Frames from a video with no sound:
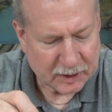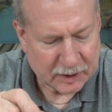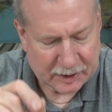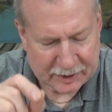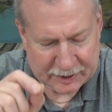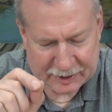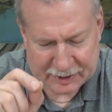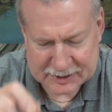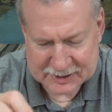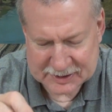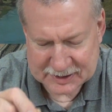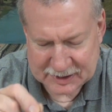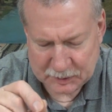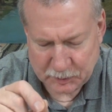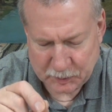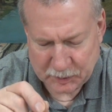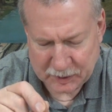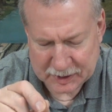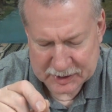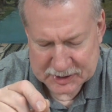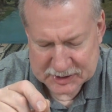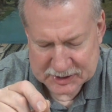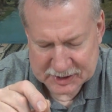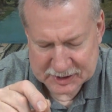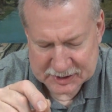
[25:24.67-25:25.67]
and I've seen
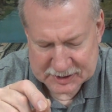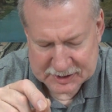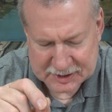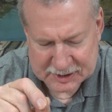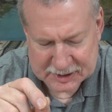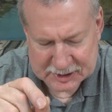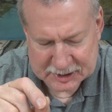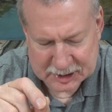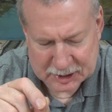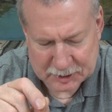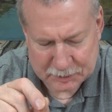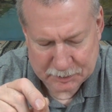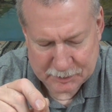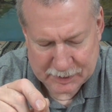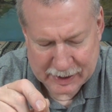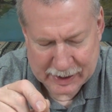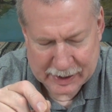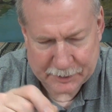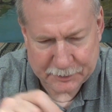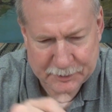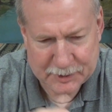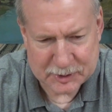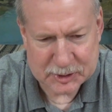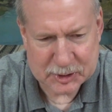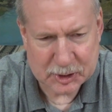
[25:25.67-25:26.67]
where it says his
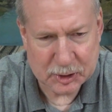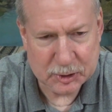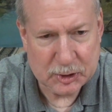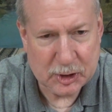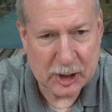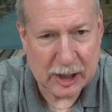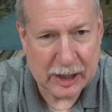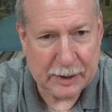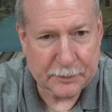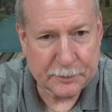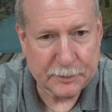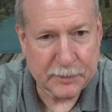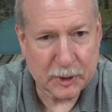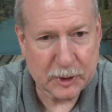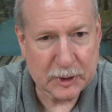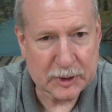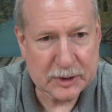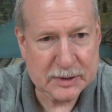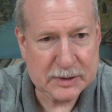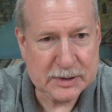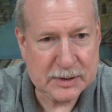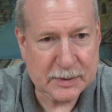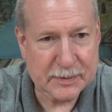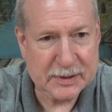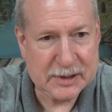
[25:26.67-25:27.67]
commandments are not
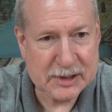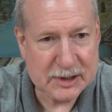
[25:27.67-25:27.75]
burdensome.